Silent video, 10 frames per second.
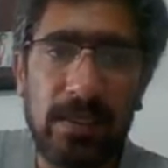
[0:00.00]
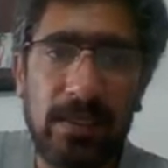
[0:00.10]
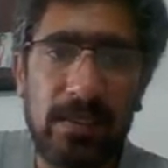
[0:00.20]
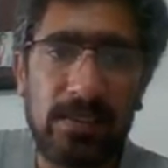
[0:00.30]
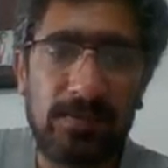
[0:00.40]

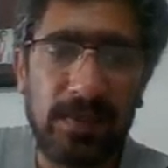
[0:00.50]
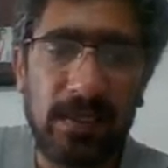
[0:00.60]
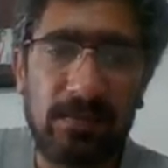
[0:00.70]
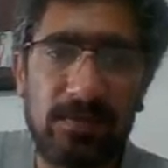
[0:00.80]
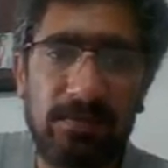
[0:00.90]
And this
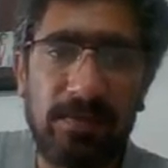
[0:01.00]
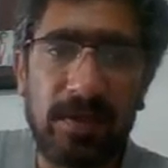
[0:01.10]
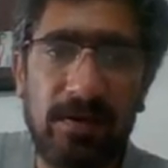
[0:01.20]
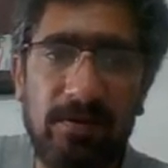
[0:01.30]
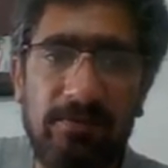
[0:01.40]
becomes a
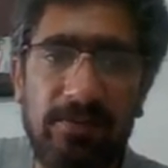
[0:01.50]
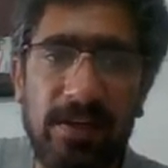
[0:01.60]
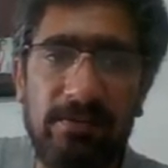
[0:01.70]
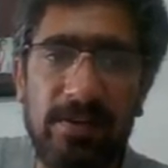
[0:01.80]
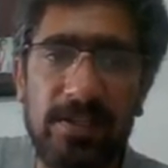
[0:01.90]
pair of 5, 8.